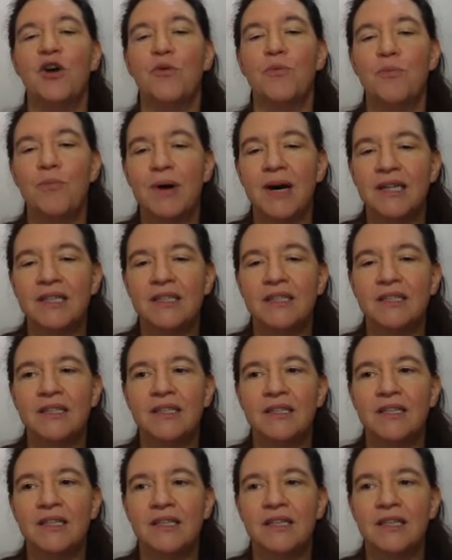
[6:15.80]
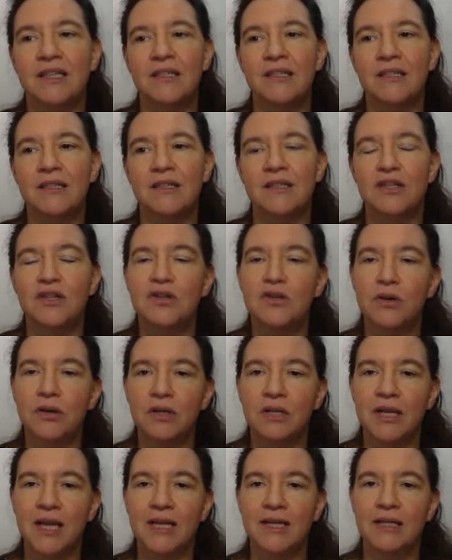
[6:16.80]
But it is not
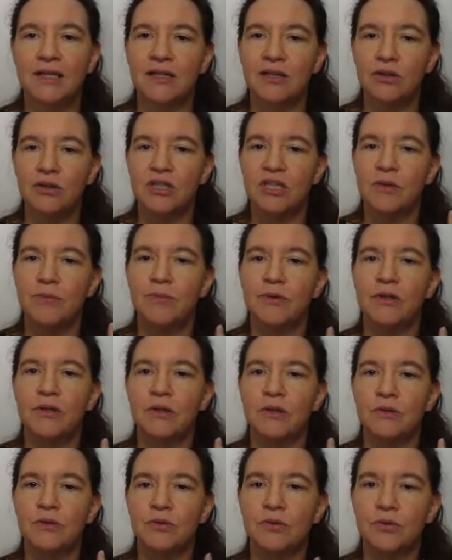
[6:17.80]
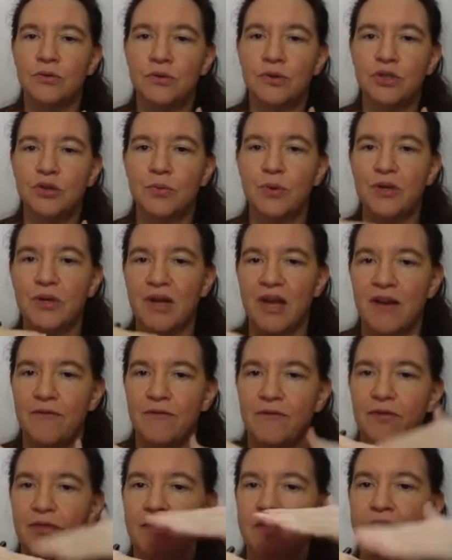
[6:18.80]
like your typical course where you have
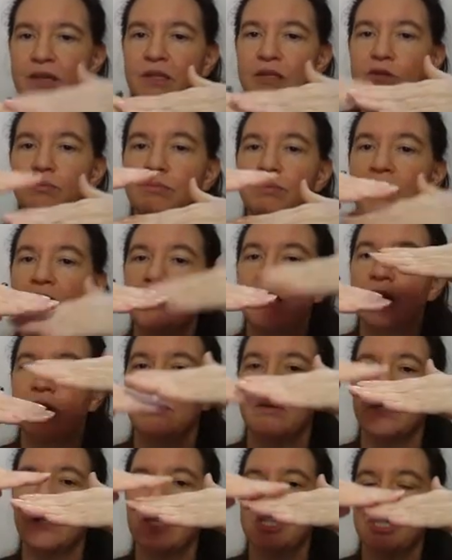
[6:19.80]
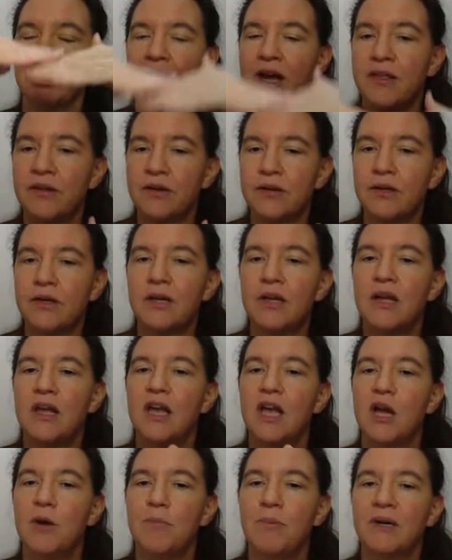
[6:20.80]
things building on each other,
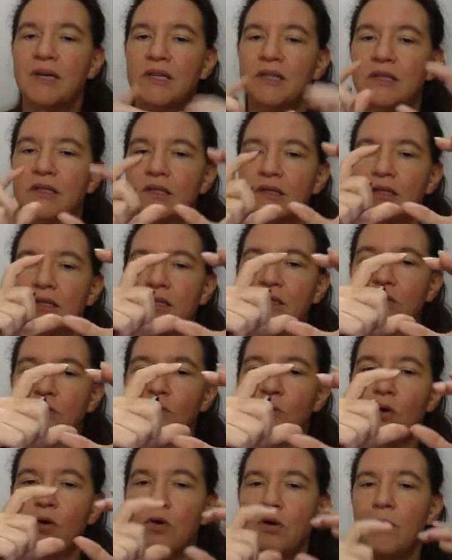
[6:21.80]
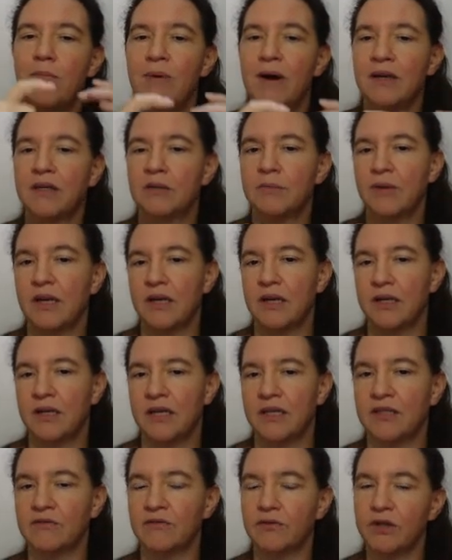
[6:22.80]
but it's more
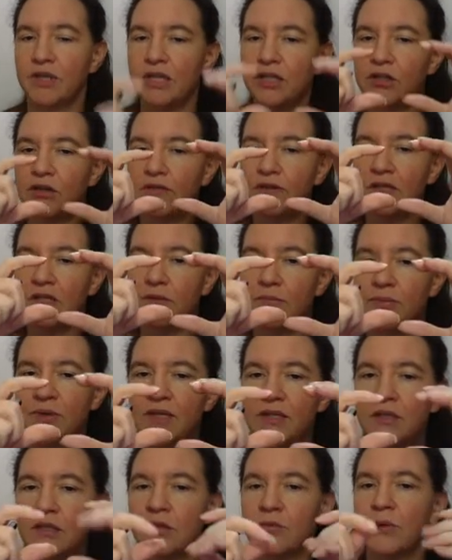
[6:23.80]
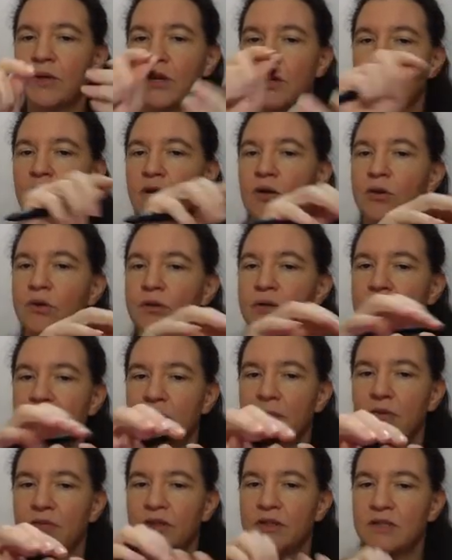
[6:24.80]
compartmentalized. For each of these pieces, we're gonna learn some
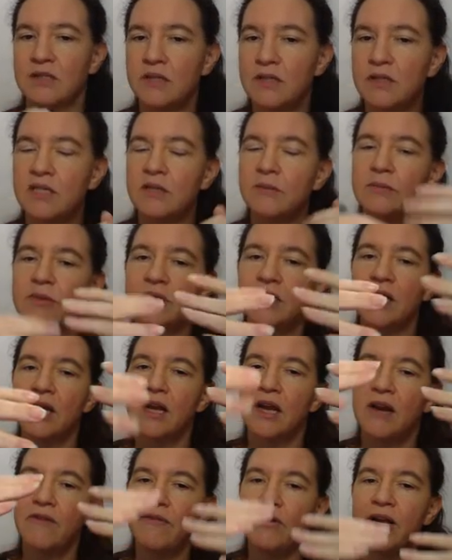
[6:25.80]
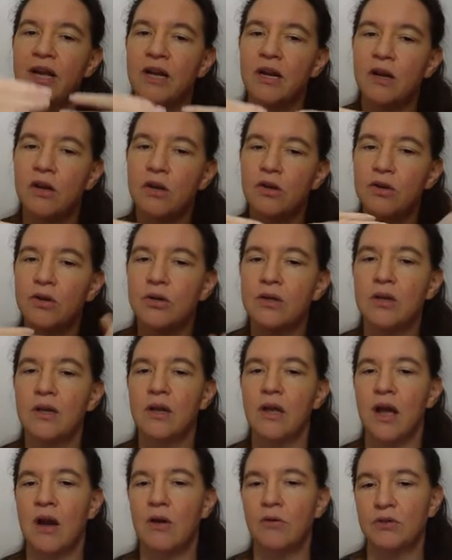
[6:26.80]
of the systems, and we're gonna learn
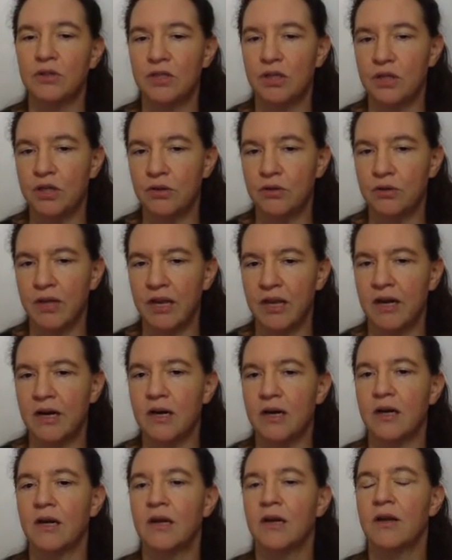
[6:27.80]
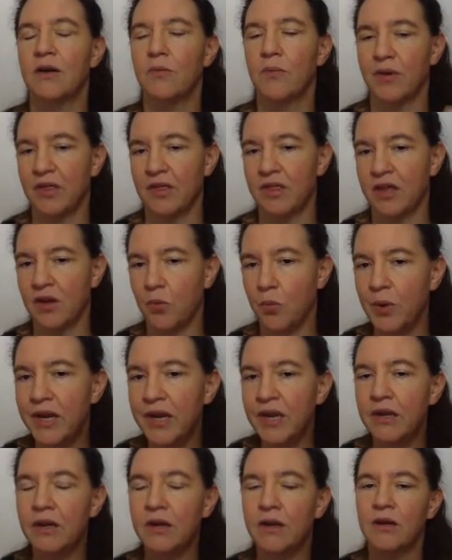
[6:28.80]
how secure they are, whether they're
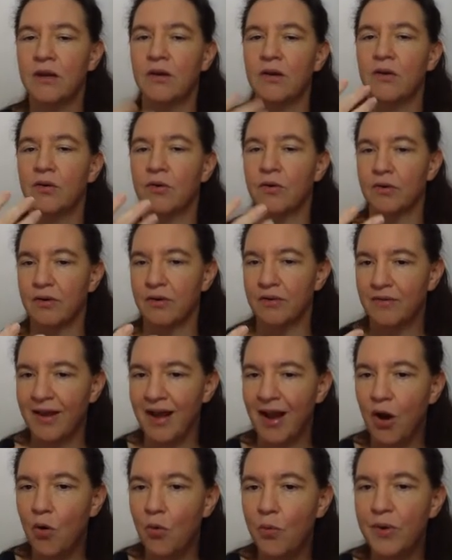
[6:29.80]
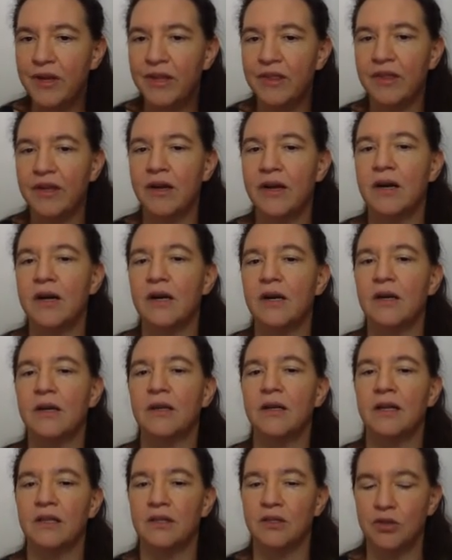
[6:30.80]
weak or how weak they are,
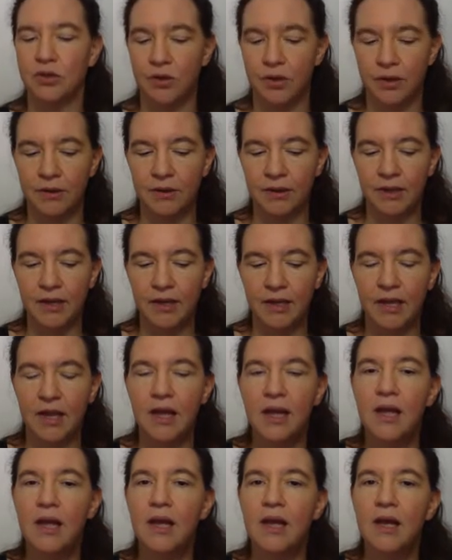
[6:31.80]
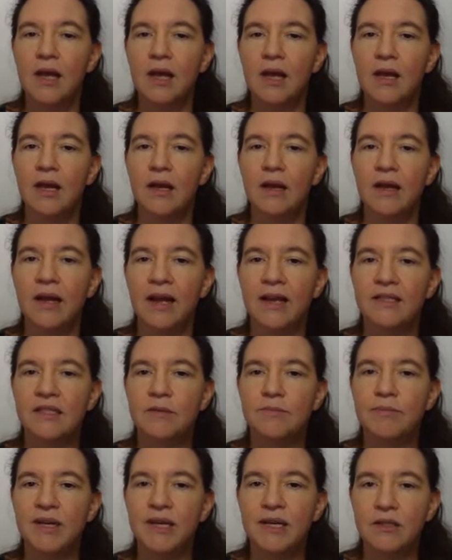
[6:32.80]
and so on. As a
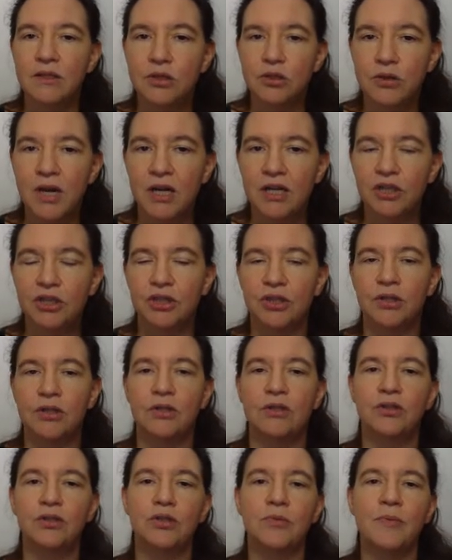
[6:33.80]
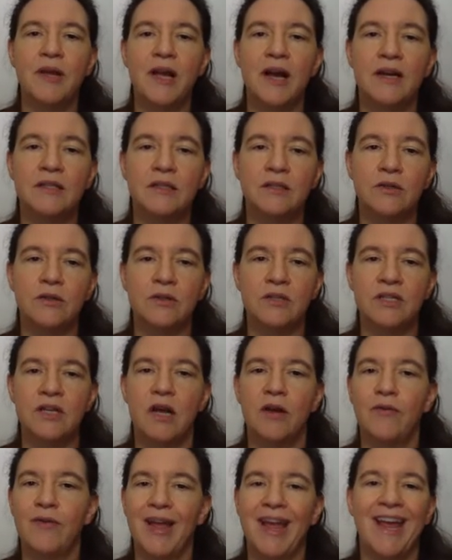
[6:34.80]
bigger structure, you should be asking
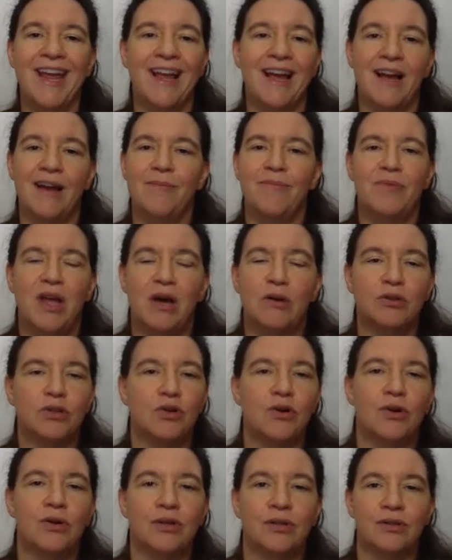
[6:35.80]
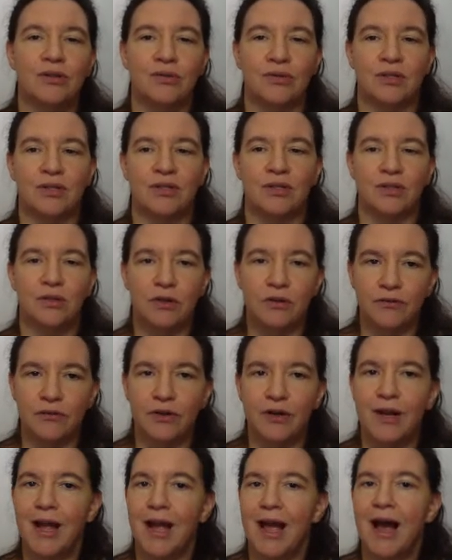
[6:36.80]
yourself, hey, I'm now talking to the server.
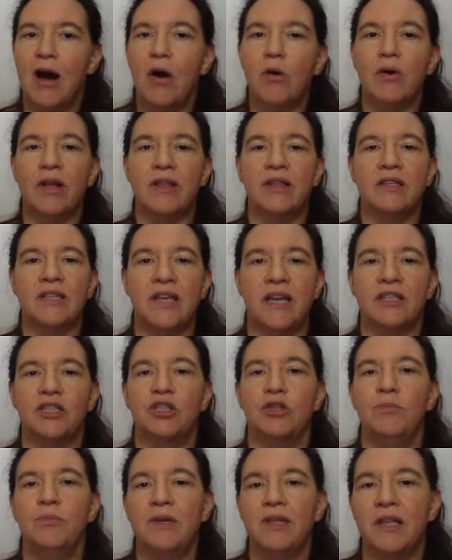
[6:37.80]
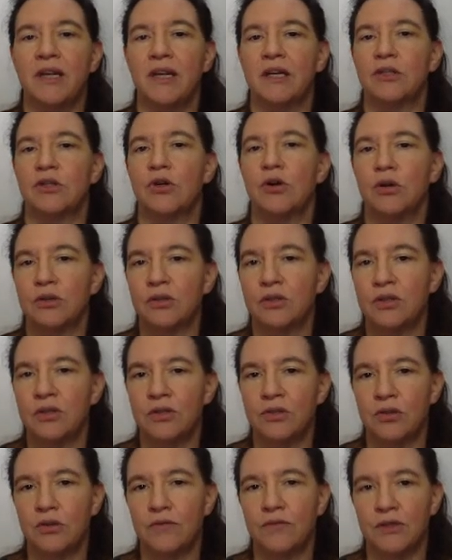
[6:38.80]
How can this actually be that I talk to the
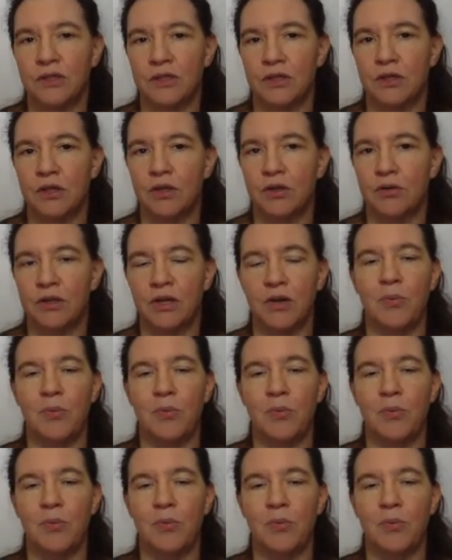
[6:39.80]
server securely?